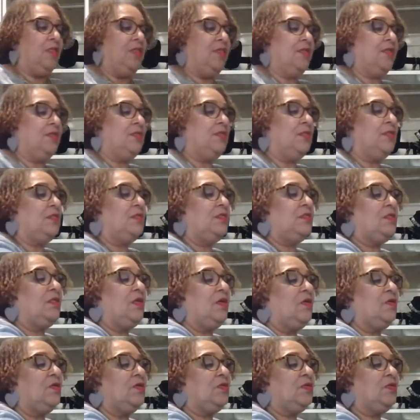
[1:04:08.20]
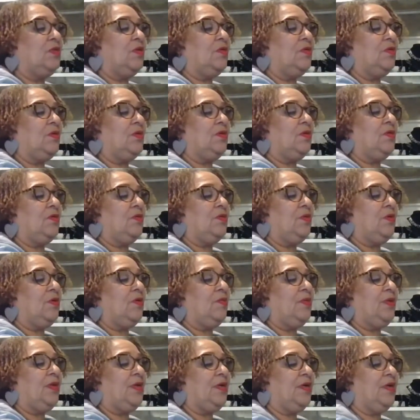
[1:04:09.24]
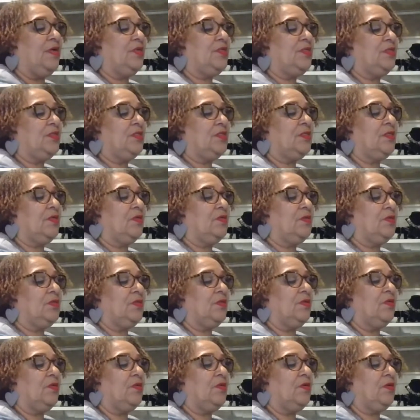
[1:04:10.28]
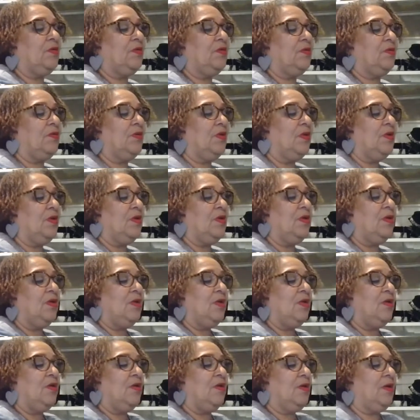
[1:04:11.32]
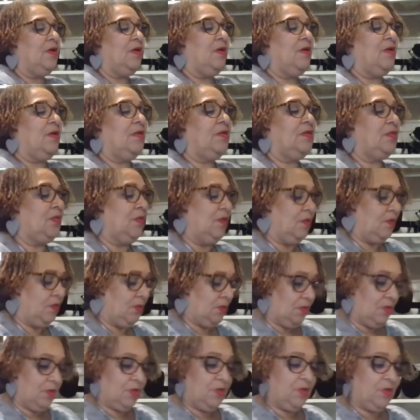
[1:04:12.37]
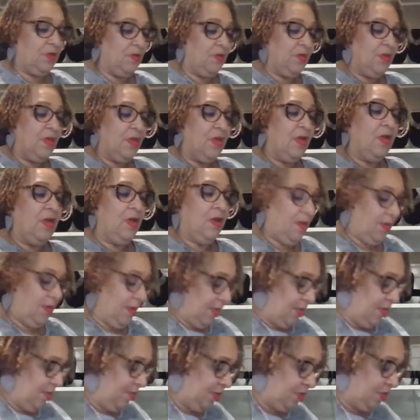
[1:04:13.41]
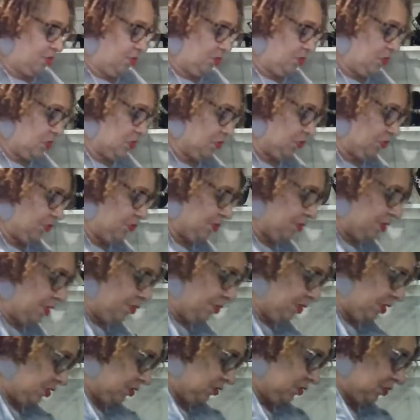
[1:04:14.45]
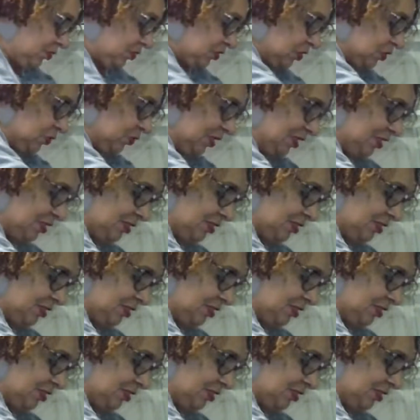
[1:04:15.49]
This is so, so cute. Oh my gosh, it's so, so cute. Okay, so, so cute. Okay, let me do the sweet